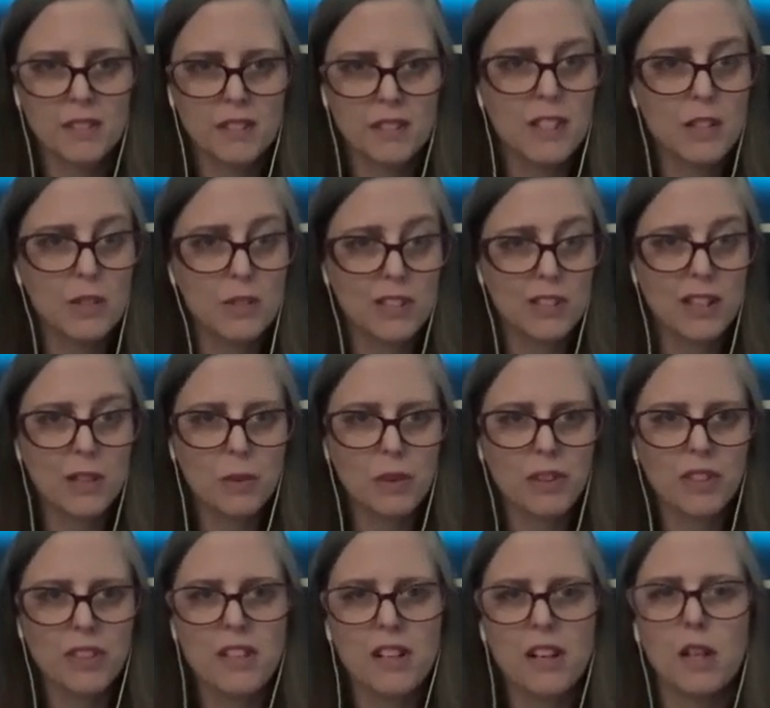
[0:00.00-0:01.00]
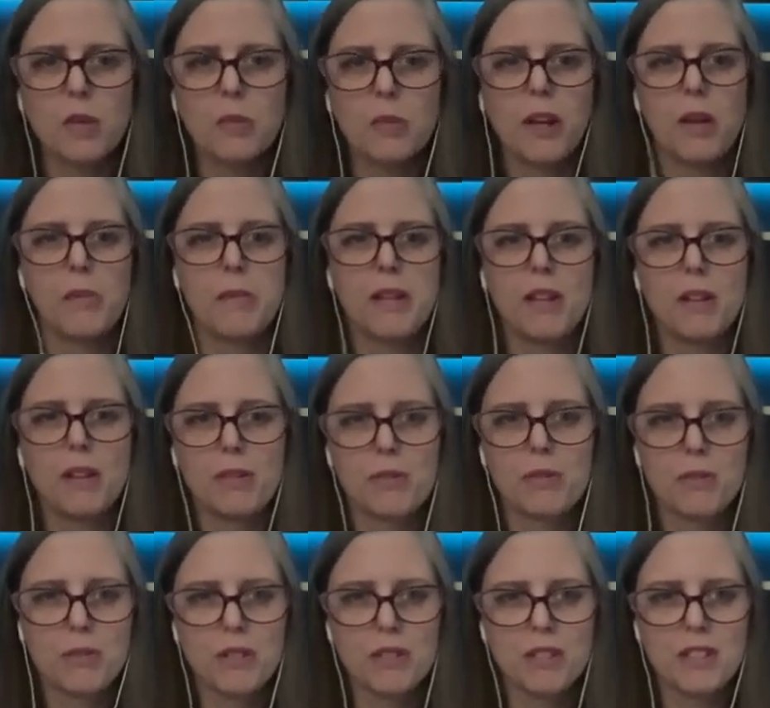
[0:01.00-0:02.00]
like you said, with the arm coming
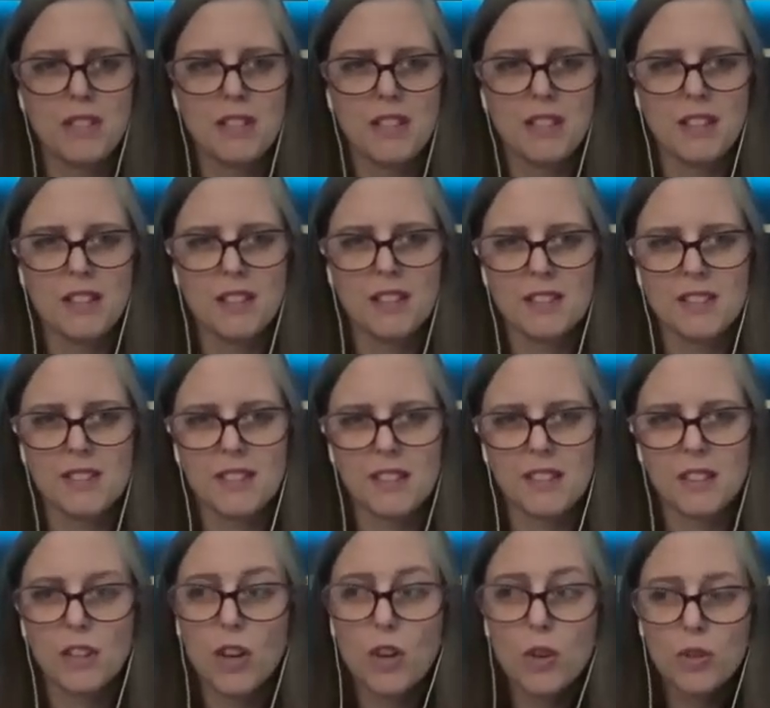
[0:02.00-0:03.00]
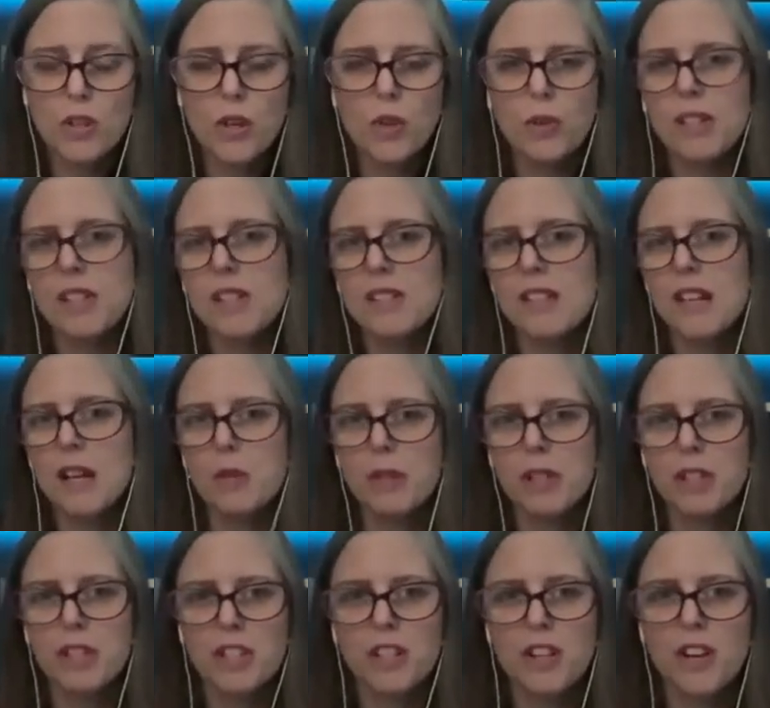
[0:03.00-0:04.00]
through at the end, it's like, oh no, he's not
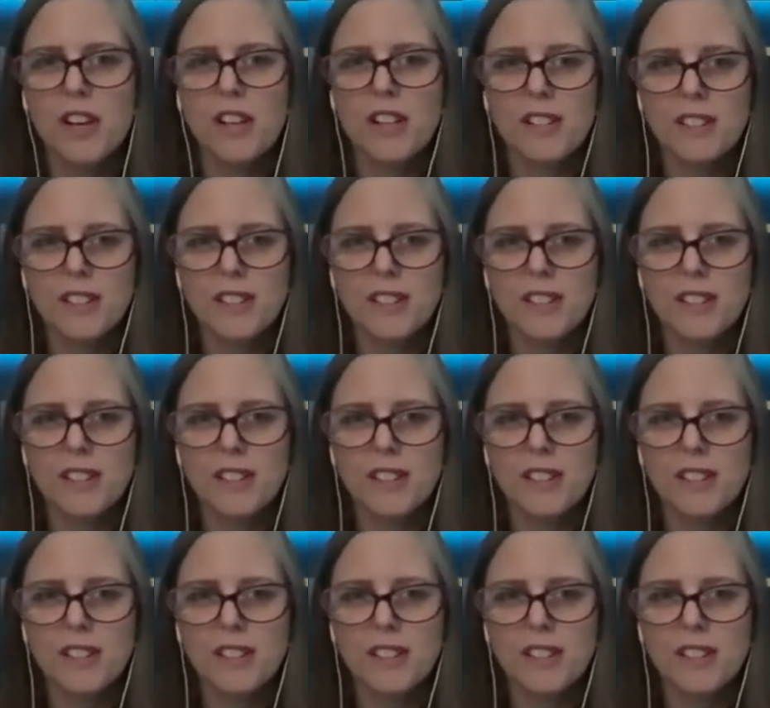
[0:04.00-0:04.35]
really gone.